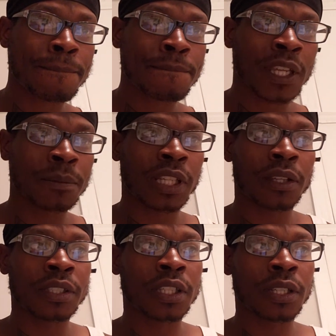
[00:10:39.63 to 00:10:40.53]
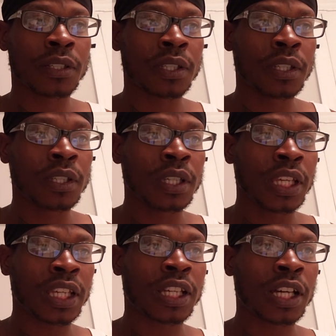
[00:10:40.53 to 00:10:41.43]
Comes out in there.
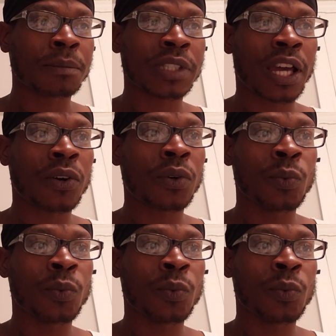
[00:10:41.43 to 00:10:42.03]
It comes out